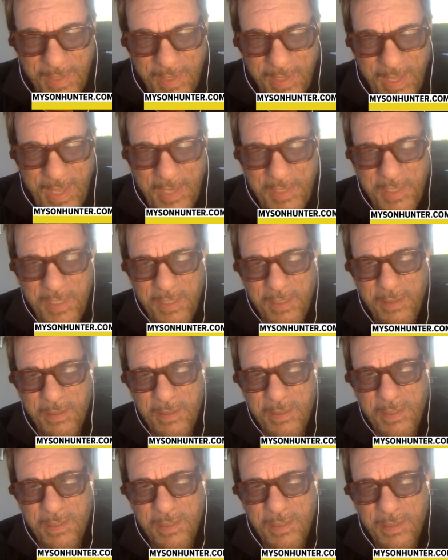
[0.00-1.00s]
And he
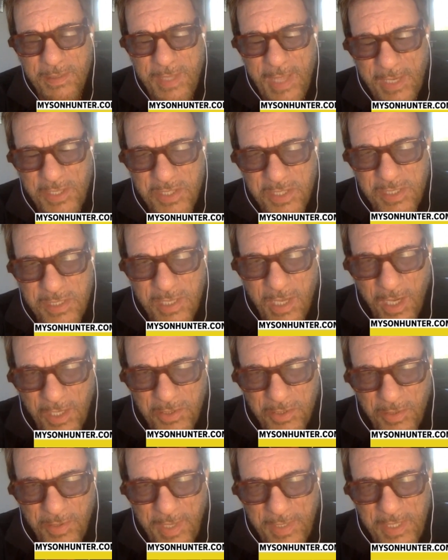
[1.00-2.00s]
texts
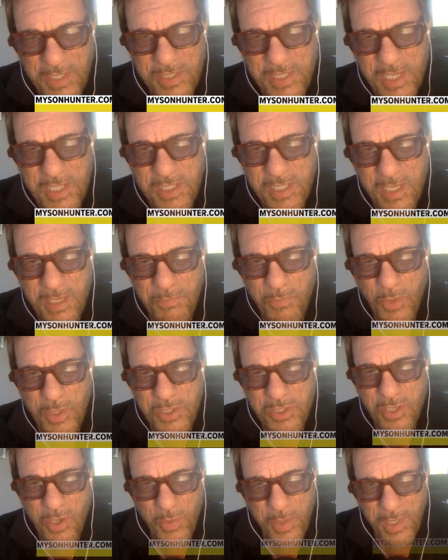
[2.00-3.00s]
Hunter and he says to him,
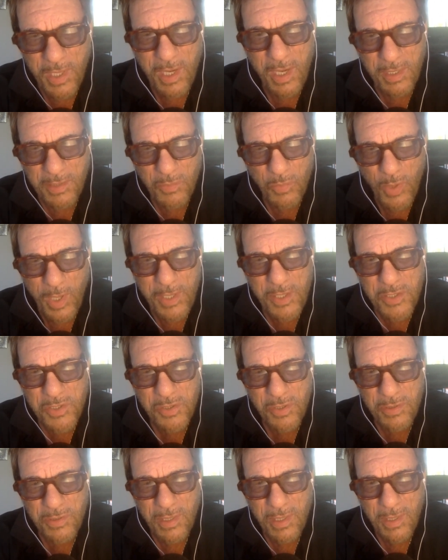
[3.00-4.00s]
"What's going on? Why is
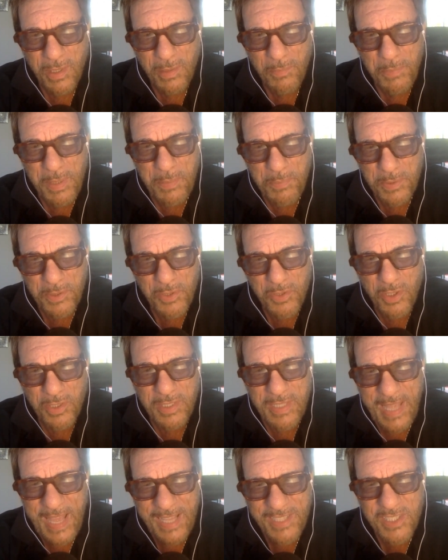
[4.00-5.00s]
your people in your
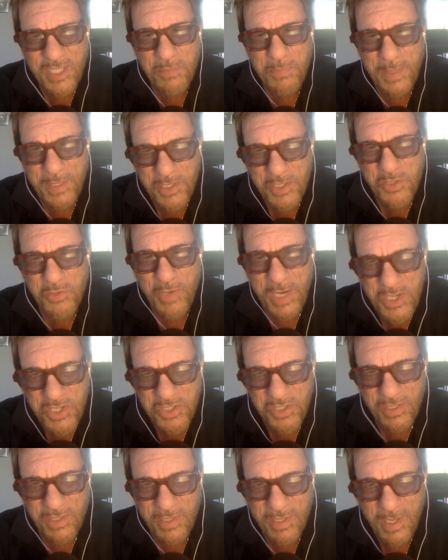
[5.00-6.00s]
dad's
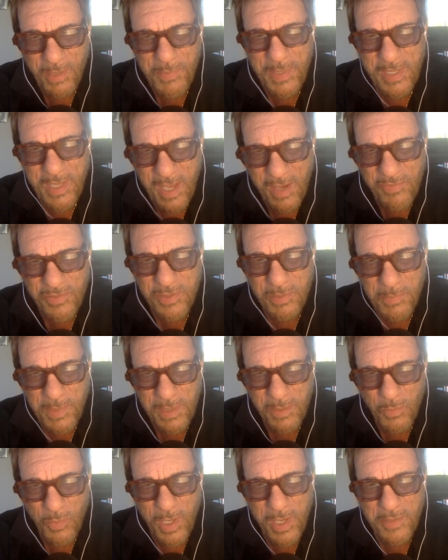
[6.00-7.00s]
administration coming after
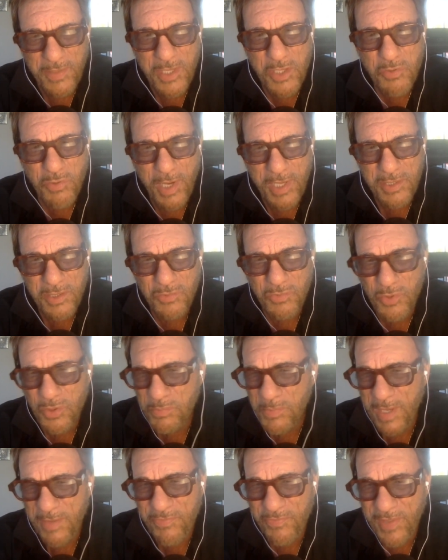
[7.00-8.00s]
me? Why are they trying to
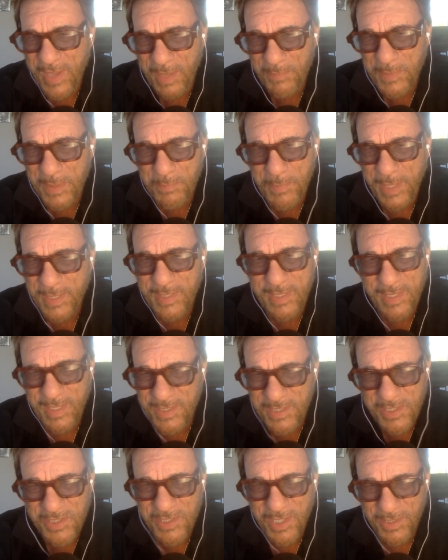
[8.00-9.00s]
ruin my family, my
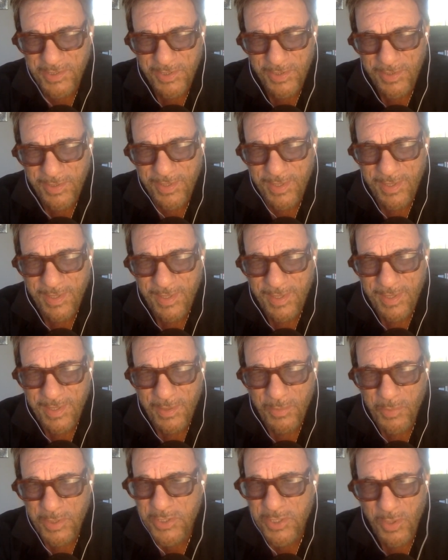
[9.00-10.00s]
kids, Hunter?
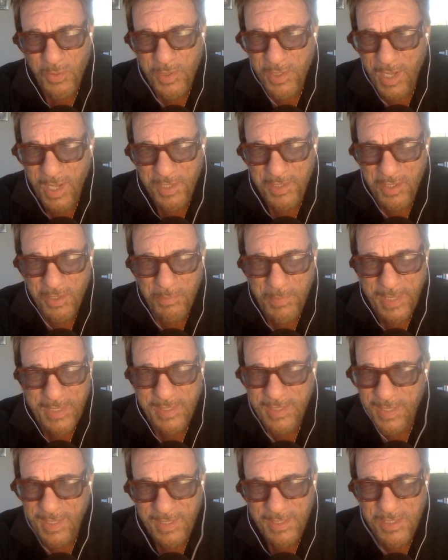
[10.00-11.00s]
What's going on here, my
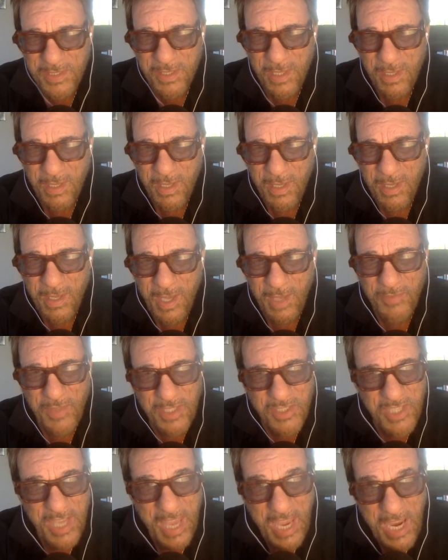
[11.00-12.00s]
kids? And
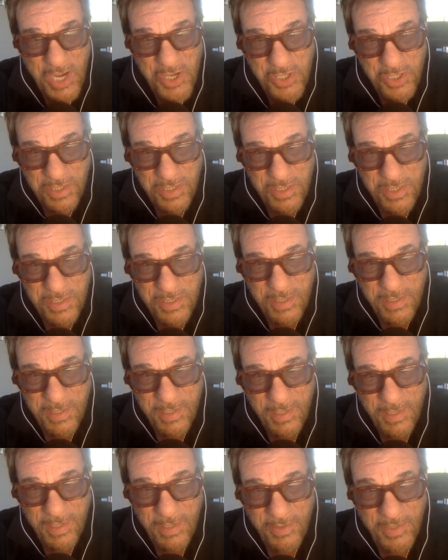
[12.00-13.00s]
these Asians,
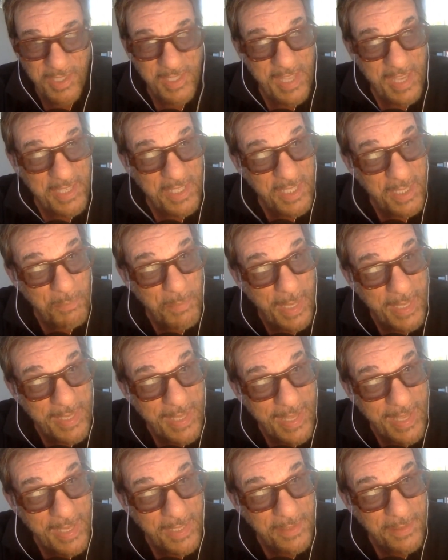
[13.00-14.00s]
they're getting in my
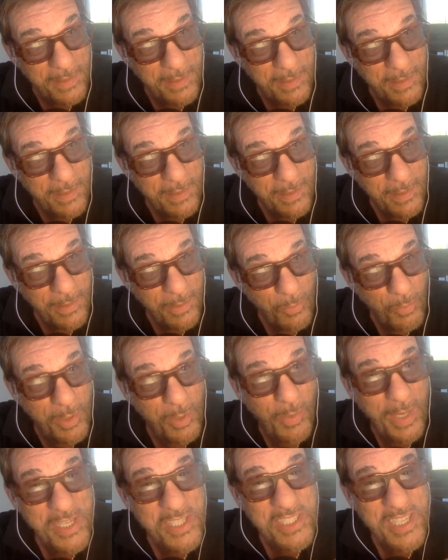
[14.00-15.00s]
head. What
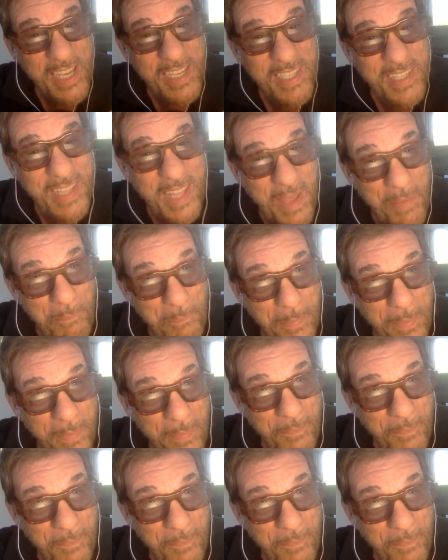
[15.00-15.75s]
do I say to them?"